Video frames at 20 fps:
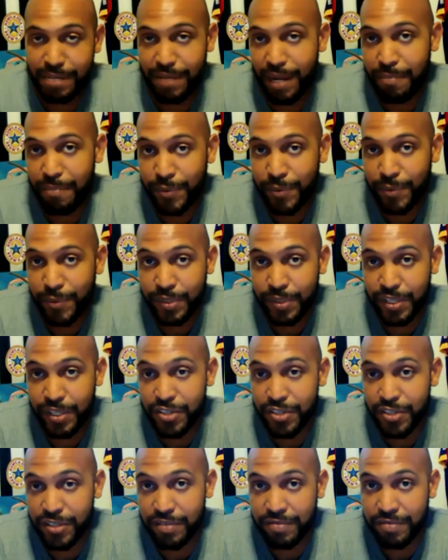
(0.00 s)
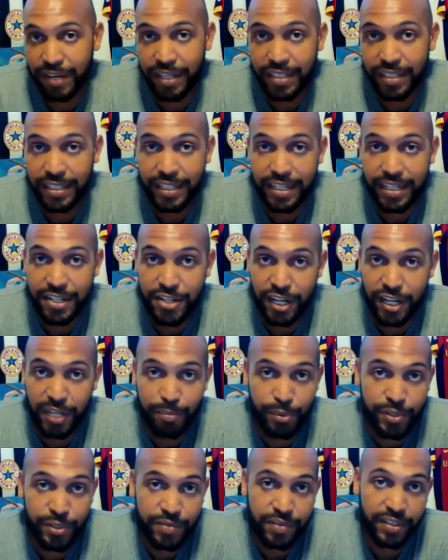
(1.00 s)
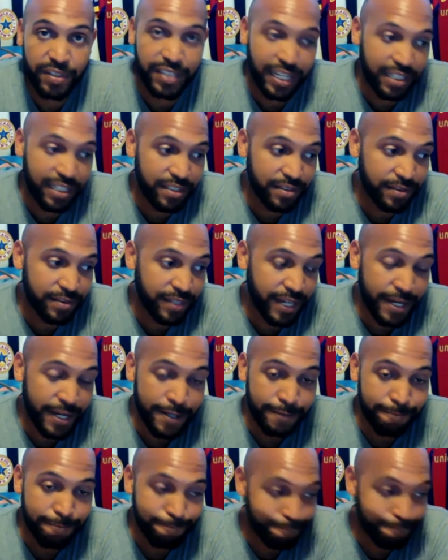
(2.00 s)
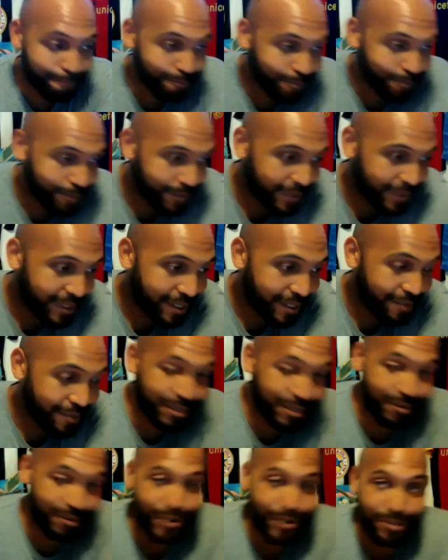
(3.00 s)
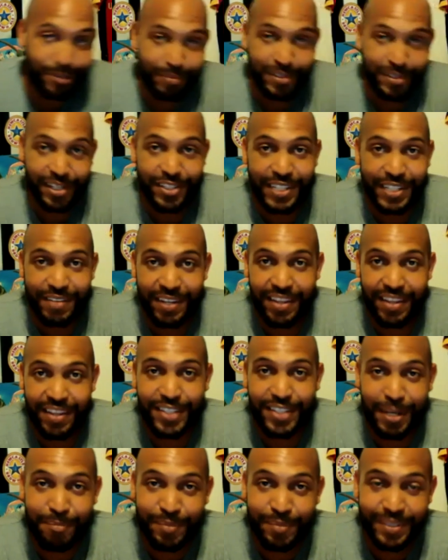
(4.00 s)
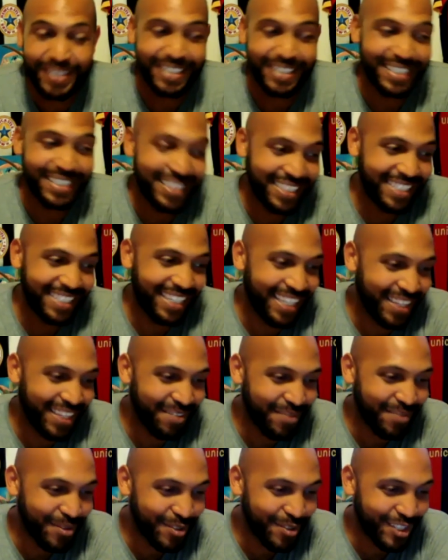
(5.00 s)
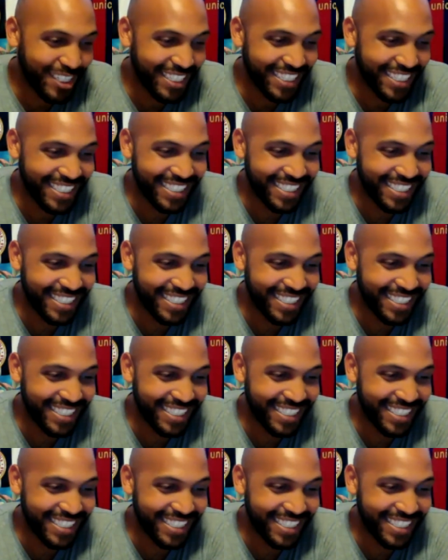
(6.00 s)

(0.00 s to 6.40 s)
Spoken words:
up to potentially fight against Shadow Books for the title again. So we could potentially have another champion in the future.